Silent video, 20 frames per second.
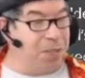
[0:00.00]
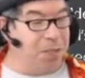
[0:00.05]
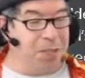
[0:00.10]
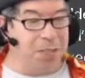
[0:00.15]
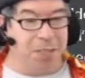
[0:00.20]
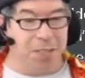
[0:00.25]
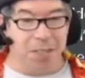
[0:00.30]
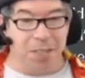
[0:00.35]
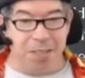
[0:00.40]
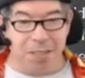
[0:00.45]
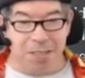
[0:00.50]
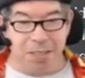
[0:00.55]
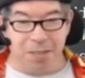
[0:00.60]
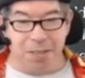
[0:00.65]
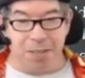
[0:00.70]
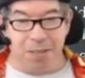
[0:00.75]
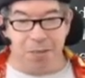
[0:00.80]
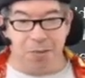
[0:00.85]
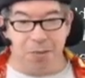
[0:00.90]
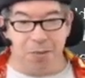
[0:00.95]

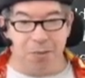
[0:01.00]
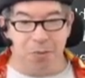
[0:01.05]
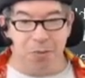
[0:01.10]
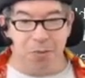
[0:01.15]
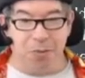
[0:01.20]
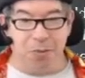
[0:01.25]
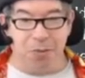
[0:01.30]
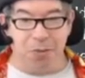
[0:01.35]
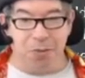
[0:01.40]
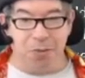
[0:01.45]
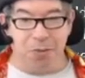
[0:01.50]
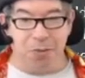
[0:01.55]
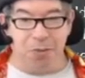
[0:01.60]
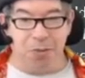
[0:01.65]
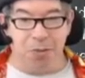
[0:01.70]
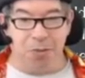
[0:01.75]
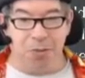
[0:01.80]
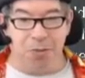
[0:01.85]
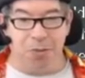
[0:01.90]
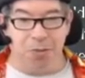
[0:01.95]

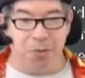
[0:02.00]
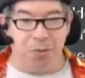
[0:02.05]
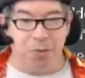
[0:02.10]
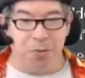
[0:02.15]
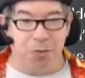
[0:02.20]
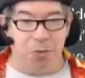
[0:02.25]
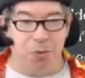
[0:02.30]
(silent)